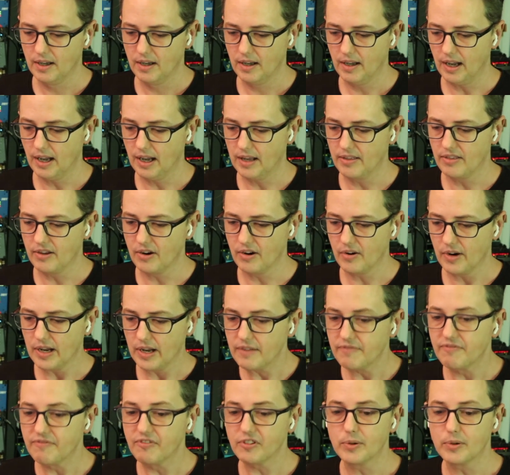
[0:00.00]
and they're
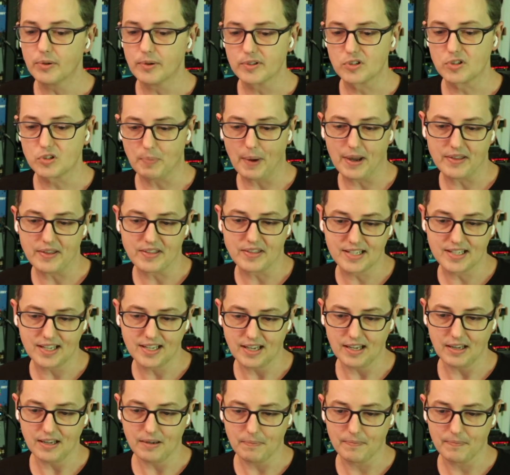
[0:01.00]
influenced by the
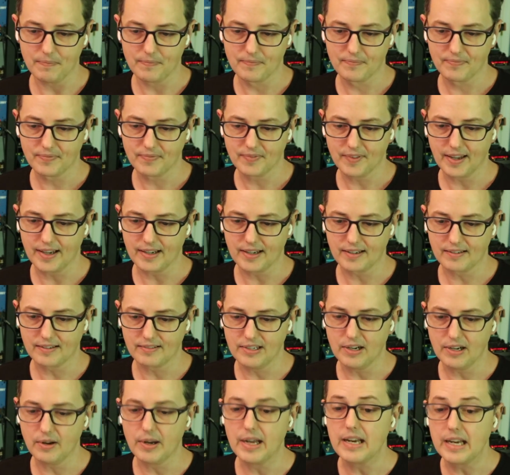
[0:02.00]
team. Like,
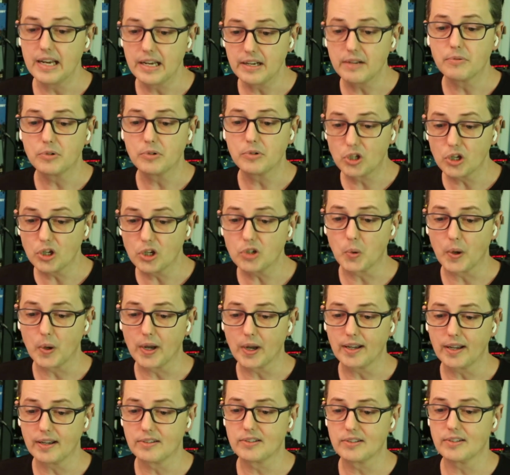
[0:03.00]
in a good
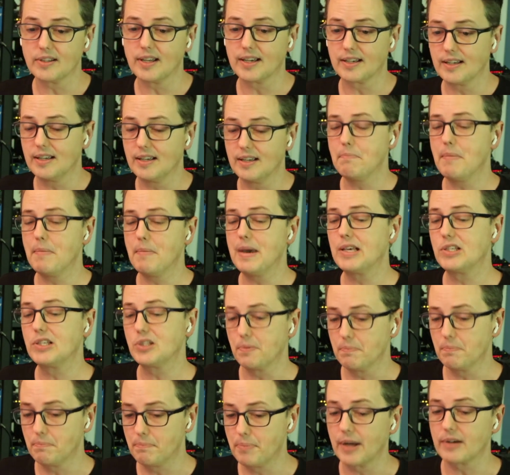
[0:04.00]
way. It's like it makes
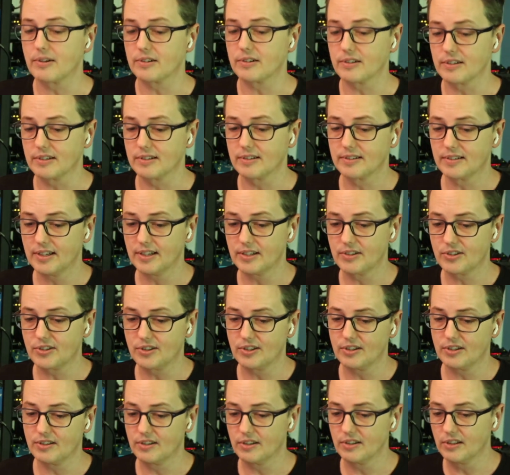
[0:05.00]
it better. It's
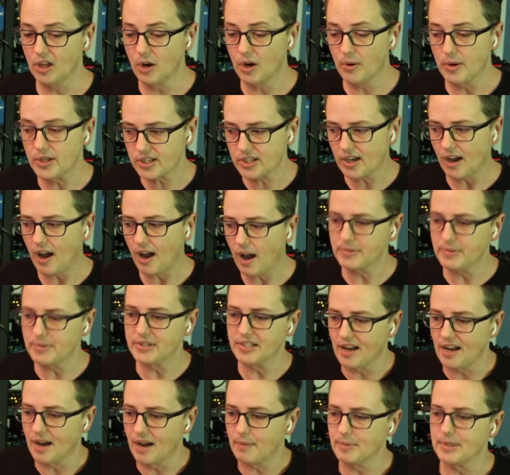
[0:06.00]
the lowest common
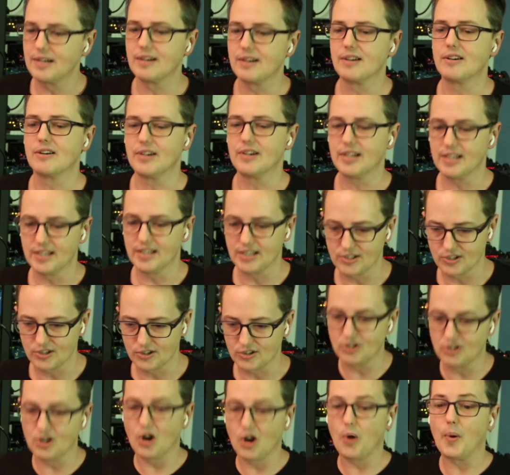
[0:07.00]
denominator is
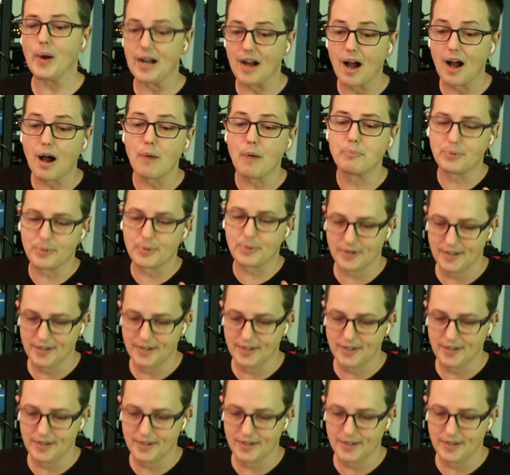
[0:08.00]
going up.